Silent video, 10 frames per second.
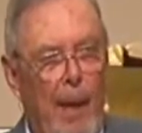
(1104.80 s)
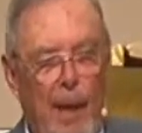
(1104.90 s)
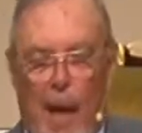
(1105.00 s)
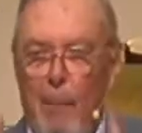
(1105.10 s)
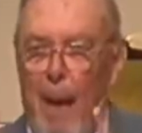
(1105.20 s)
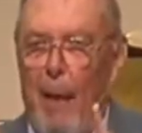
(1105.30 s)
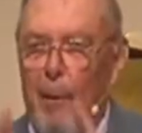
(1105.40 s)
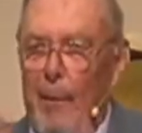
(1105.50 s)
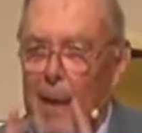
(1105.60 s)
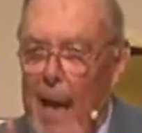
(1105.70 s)
came out
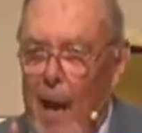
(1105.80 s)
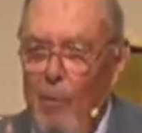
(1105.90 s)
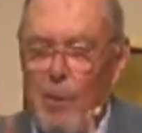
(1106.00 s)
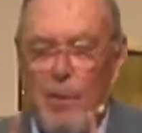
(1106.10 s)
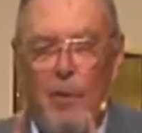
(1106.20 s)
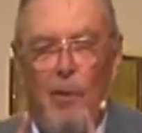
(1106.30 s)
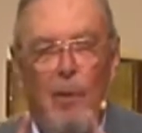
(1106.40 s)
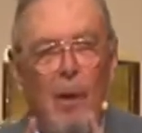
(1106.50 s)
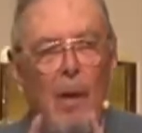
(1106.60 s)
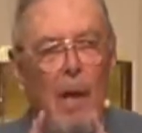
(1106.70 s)
of the
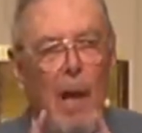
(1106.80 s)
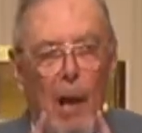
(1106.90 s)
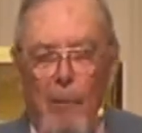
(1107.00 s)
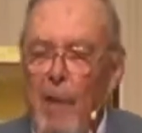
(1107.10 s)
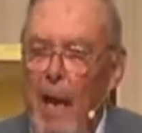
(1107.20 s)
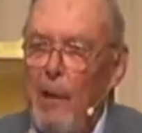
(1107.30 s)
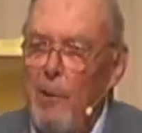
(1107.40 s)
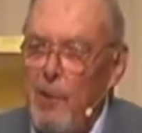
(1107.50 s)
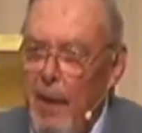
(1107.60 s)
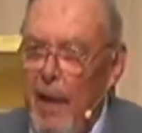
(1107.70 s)
Council of
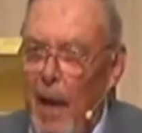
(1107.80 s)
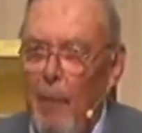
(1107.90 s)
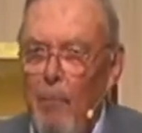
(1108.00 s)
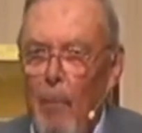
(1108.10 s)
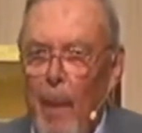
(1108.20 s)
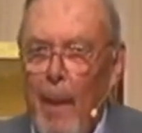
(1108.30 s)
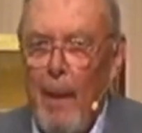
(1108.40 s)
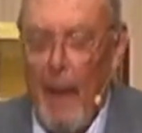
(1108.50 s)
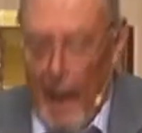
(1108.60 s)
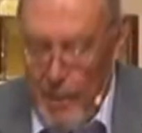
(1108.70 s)
Nicaea
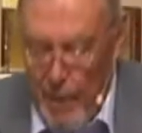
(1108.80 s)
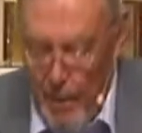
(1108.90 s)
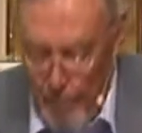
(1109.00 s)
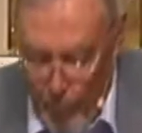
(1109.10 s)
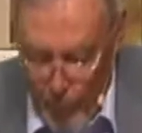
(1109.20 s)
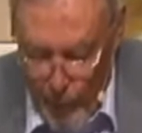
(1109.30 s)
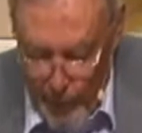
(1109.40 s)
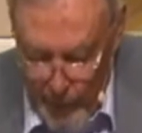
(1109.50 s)
as they pored